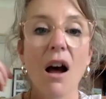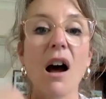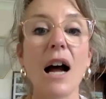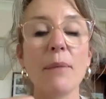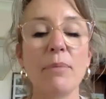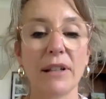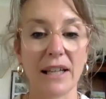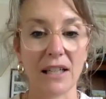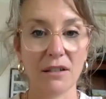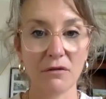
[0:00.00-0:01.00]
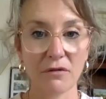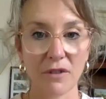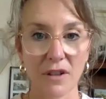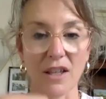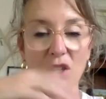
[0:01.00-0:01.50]
I believe
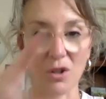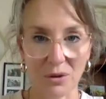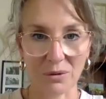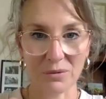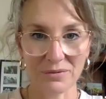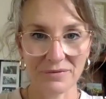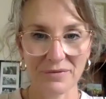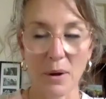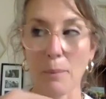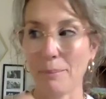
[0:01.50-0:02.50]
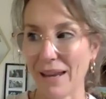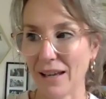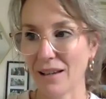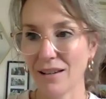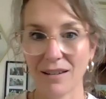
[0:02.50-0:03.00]
that you,
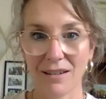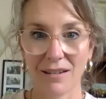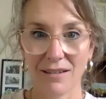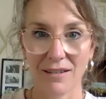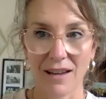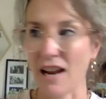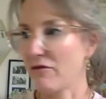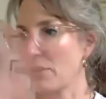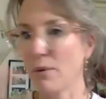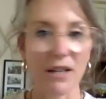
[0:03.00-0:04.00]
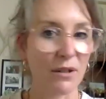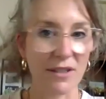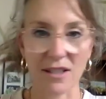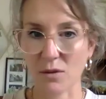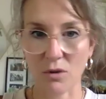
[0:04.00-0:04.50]
me, everyone else
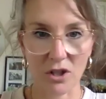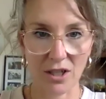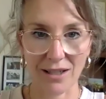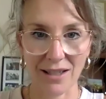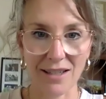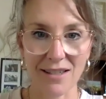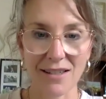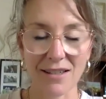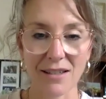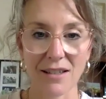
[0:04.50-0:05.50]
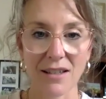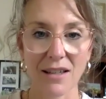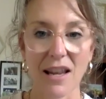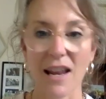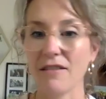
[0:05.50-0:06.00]
that's watching this,
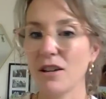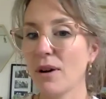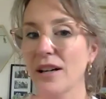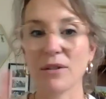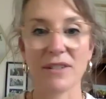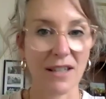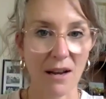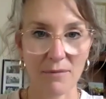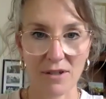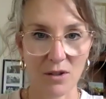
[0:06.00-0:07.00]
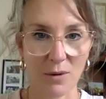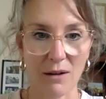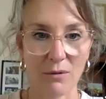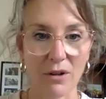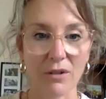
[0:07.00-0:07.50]
anyone else that comes into our
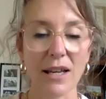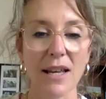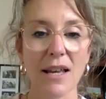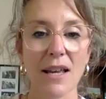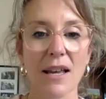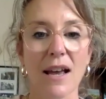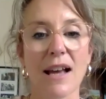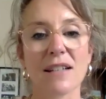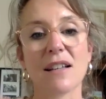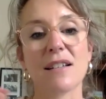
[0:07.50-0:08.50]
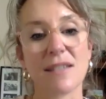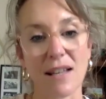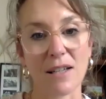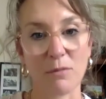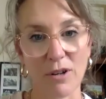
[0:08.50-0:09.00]
world has a
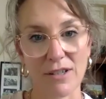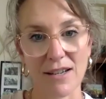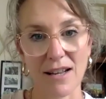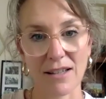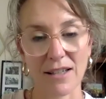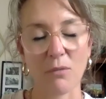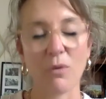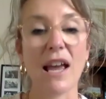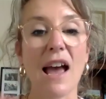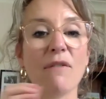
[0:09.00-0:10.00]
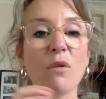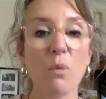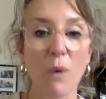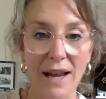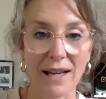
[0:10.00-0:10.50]
selling personality. We have a
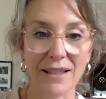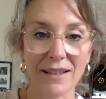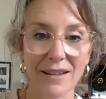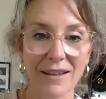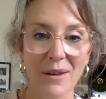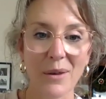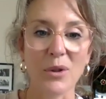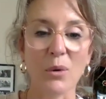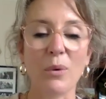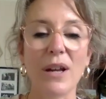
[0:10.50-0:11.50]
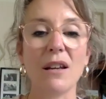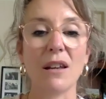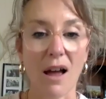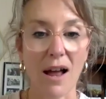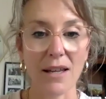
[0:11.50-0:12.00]
way that we
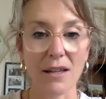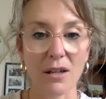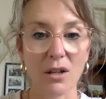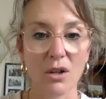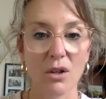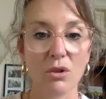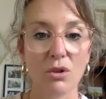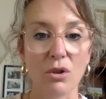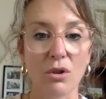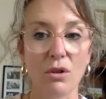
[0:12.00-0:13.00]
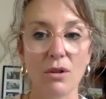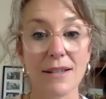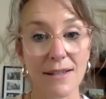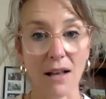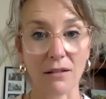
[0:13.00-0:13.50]
like to
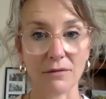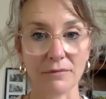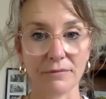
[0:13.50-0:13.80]
sell.